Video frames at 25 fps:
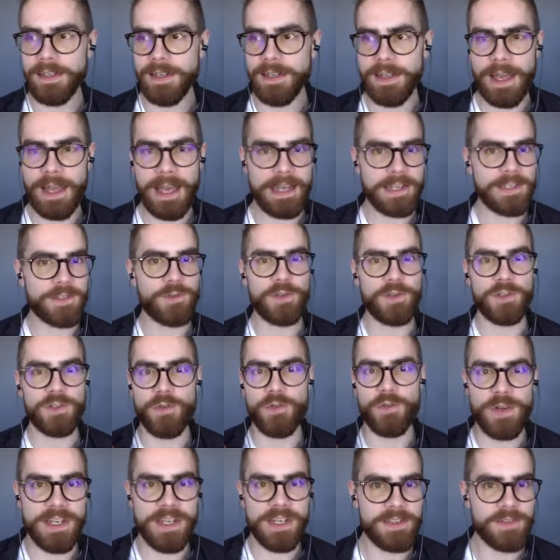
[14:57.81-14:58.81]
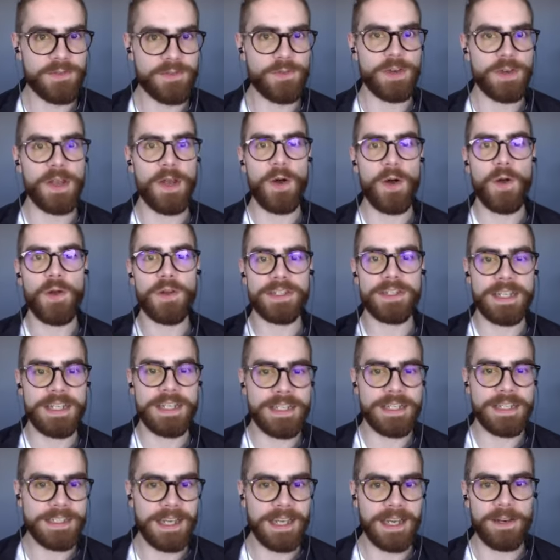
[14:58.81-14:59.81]
extraterrestrials and
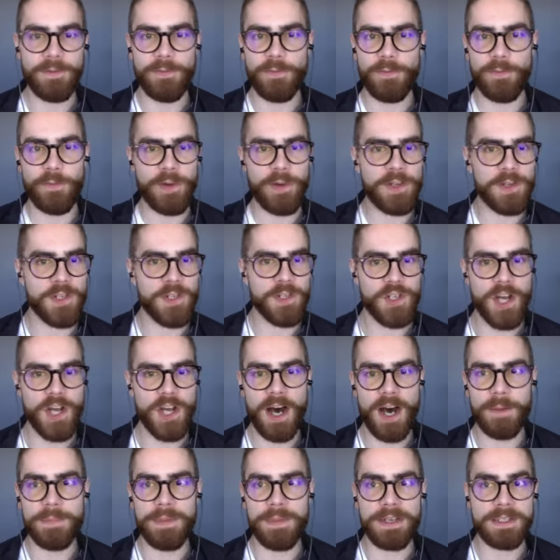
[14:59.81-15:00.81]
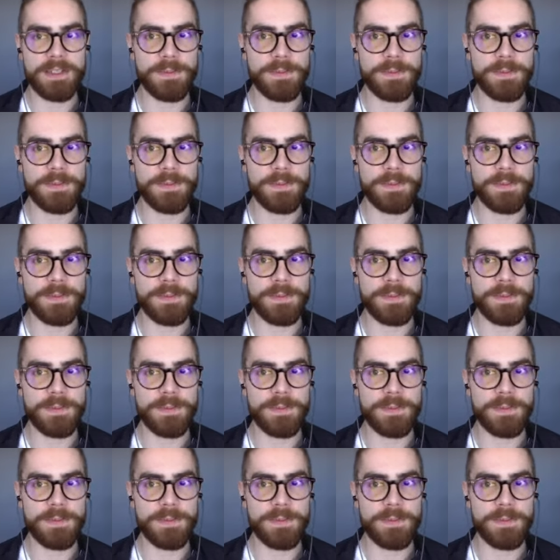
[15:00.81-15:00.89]
these kind of fringe topics.